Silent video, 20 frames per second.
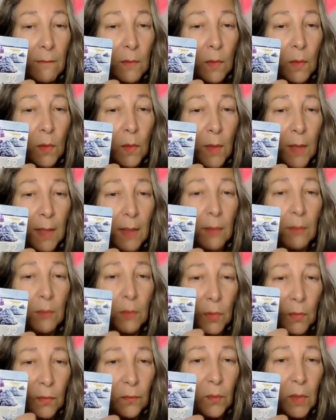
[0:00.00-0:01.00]
quick
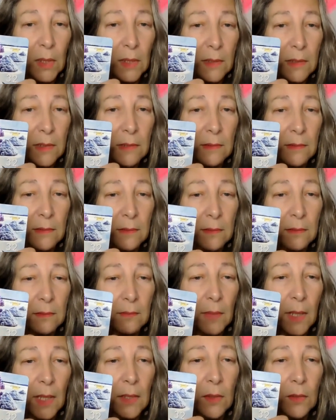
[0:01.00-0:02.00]
movement
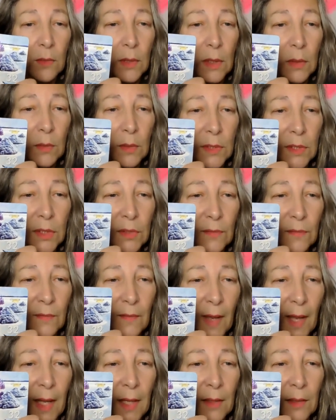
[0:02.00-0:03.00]
by knowing what you
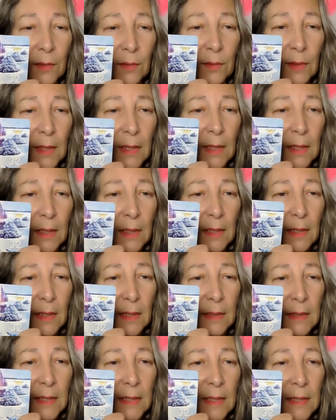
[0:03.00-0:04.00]
value.
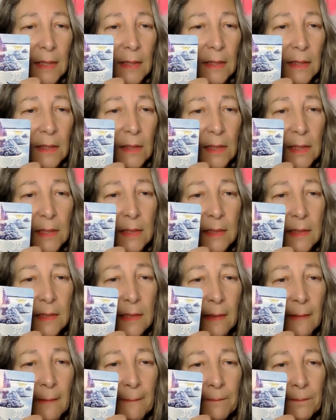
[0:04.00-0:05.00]
And here is
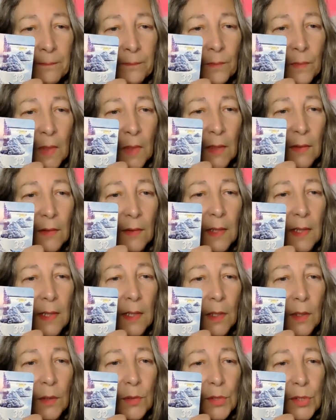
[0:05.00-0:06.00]
the
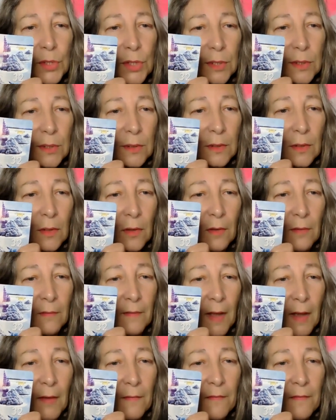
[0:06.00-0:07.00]
illusion of
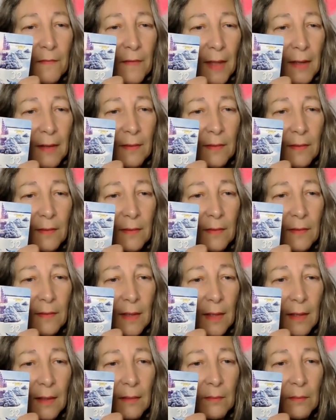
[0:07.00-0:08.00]
our faith,
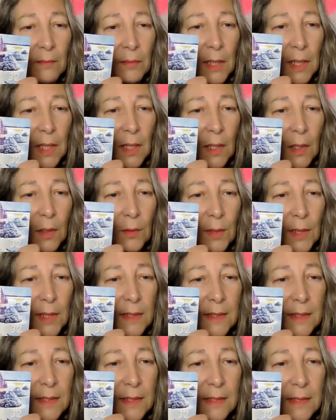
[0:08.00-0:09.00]
and below
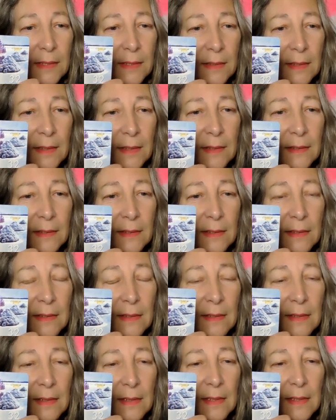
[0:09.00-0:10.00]
us is
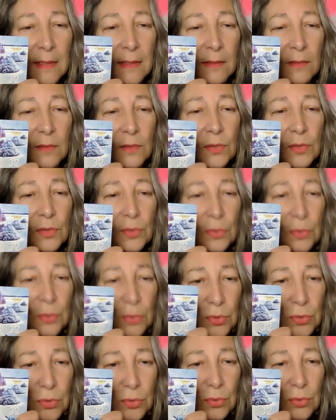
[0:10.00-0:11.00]
the
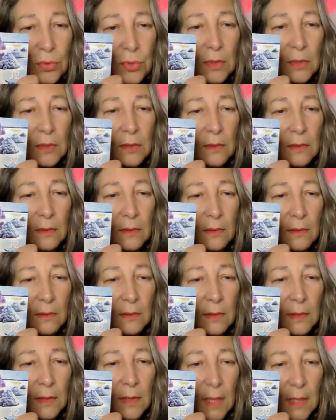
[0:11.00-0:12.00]
true
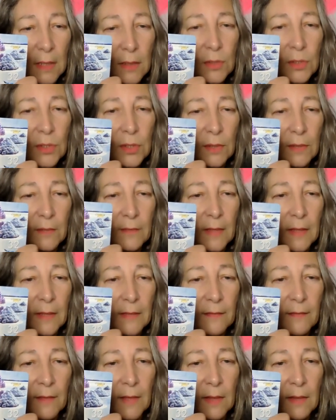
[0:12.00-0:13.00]
energy of our
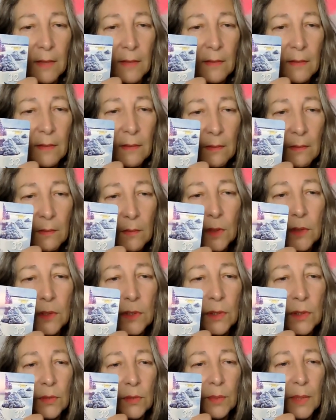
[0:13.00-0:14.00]
faith. What do
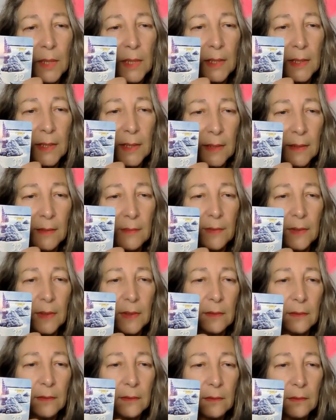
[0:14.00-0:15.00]
believe in?
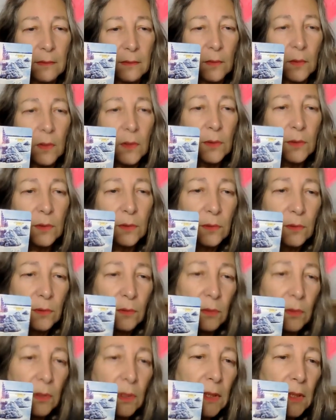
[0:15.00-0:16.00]
What
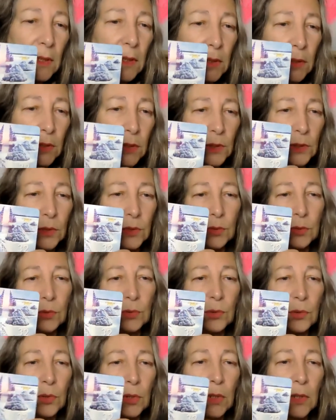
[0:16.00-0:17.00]
will you
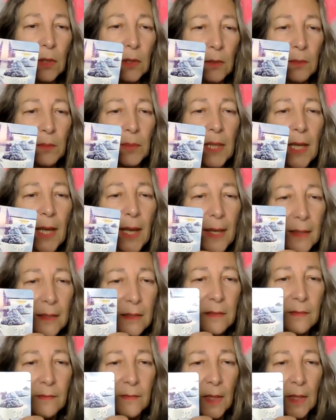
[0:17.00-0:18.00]
be
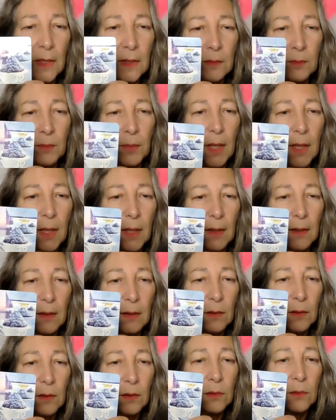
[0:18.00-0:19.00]
activated by?
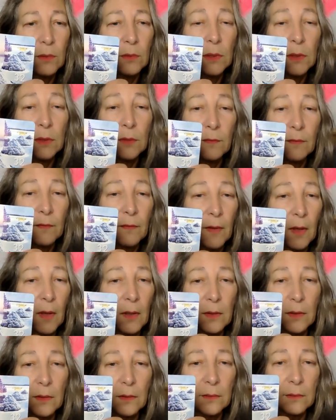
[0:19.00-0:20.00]
Who will you
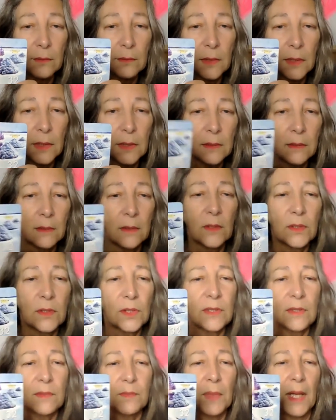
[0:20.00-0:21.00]
follow, right? Not
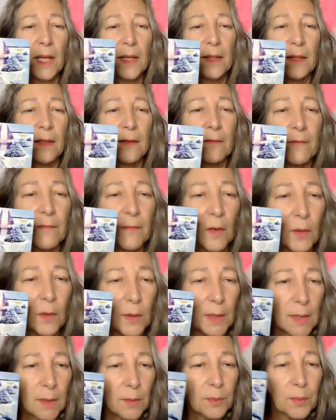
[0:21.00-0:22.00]
just blindly
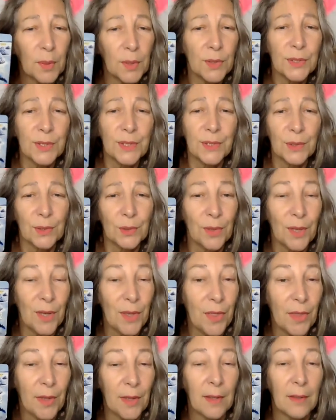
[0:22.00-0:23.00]
following a person or a
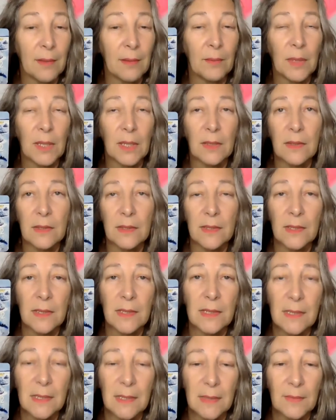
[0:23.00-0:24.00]
thing because it
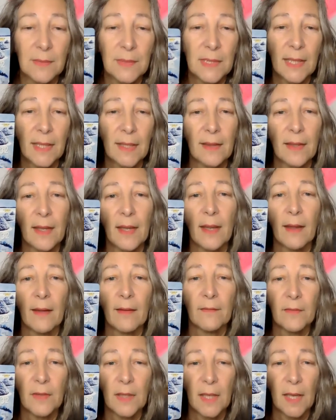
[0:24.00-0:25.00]
seems like they
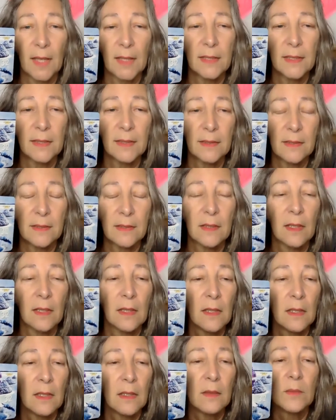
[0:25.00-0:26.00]
have the ideas,
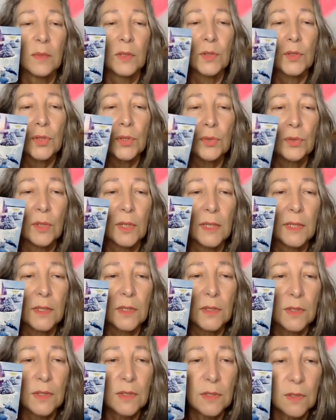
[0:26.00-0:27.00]
but truly
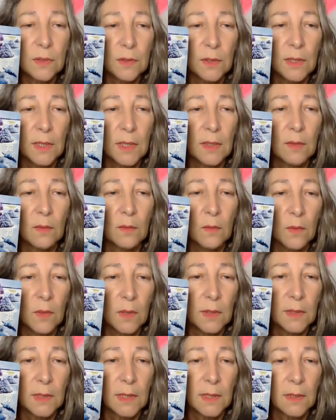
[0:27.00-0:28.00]
discerning
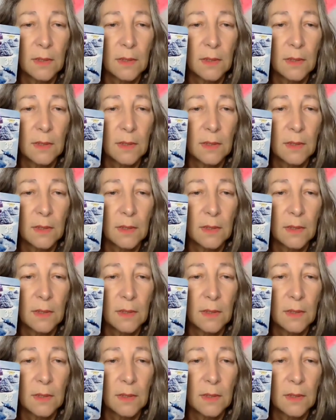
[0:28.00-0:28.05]
what